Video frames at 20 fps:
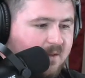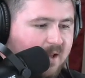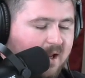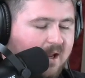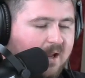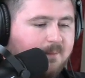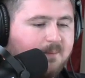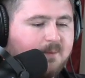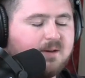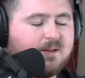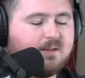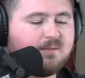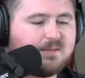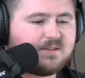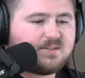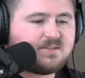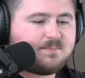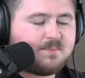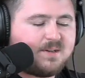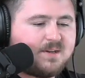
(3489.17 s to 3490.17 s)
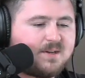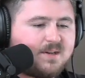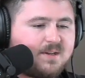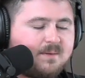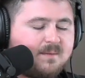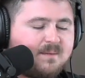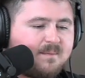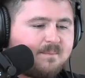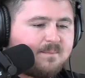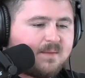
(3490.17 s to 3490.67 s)
happened at this meeting
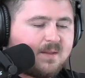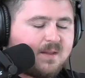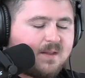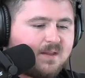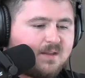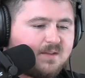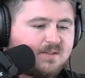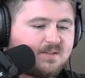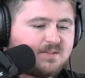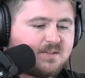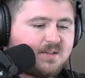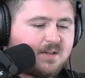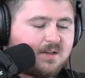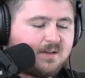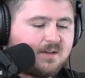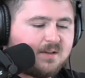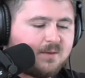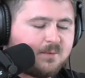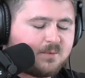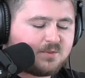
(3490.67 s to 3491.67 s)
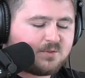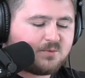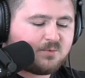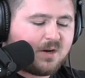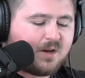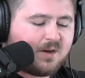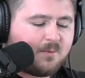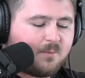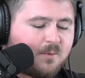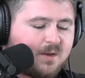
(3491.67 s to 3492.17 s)
is it was
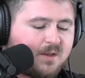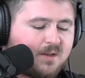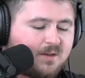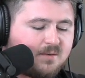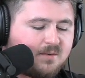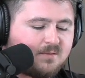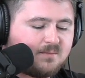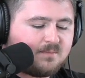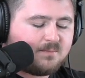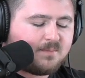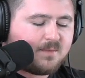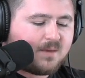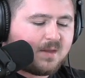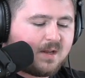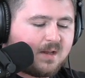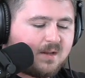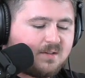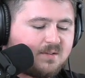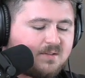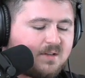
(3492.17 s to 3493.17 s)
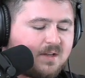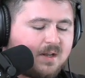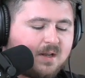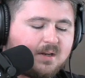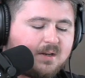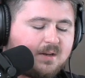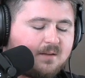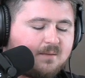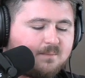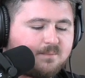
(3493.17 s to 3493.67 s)
right when
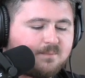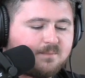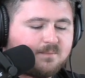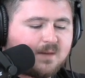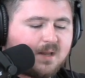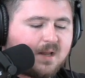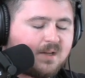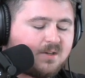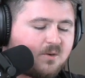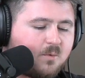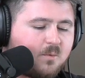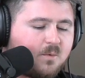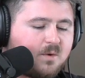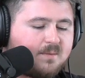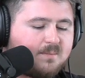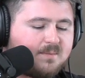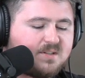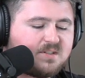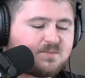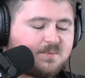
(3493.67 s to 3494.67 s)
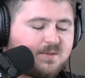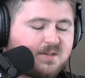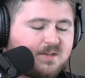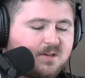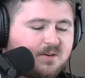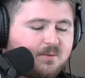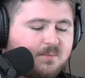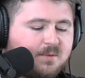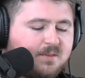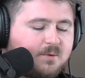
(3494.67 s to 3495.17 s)
I don't want to misspeak
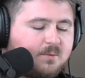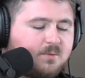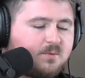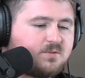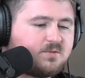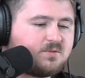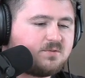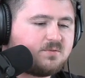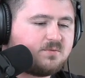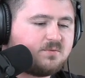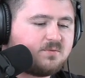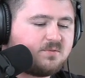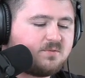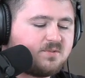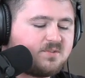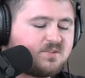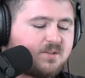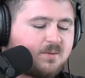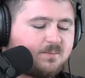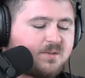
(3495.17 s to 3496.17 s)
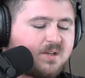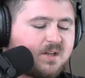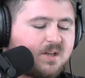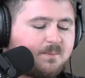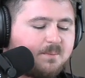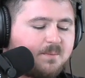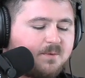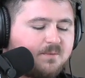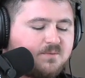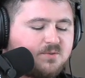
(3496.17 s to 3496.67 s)
here, but there was some
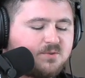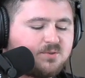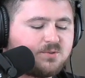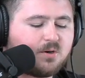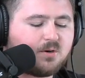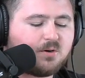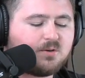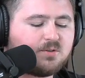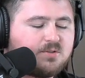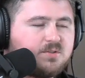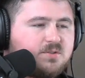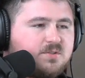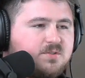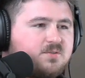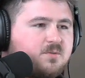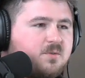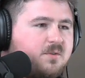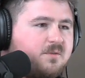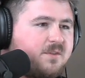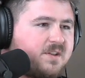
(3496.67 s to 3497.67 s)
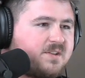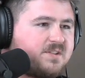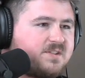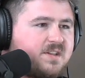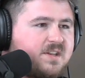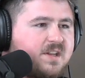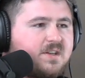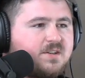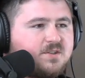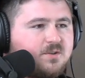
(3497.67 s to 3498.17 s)
type of charges or
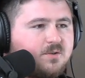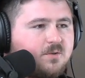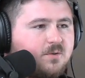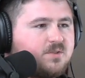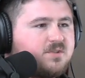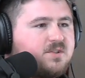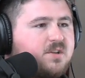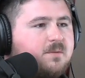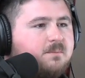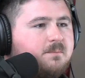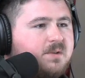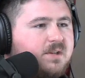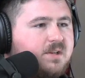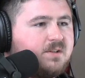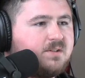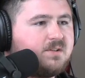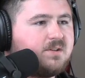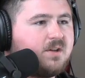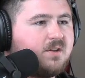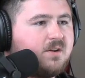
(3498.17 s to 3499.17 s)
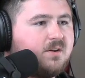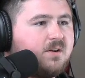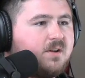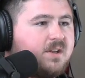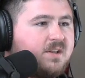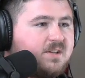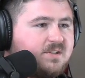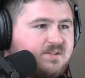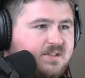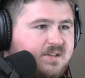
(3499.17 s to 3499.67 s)
investigation or something being done
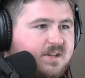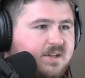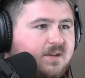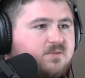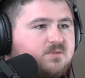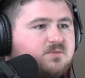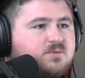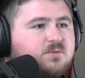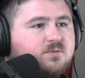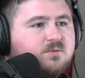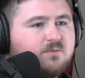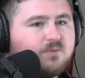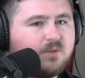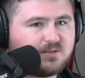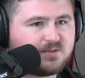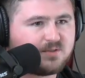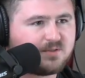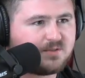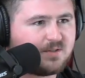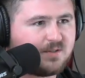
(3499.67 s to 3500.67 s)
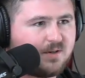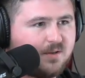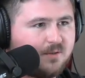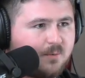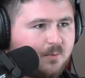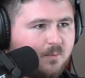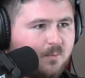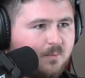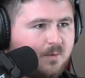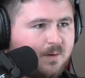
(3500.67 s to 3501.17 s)
against the council versus another
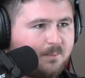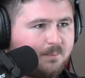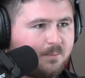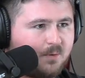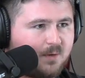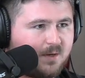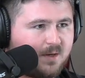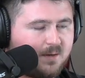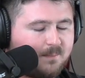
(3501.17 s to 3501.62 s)
employee.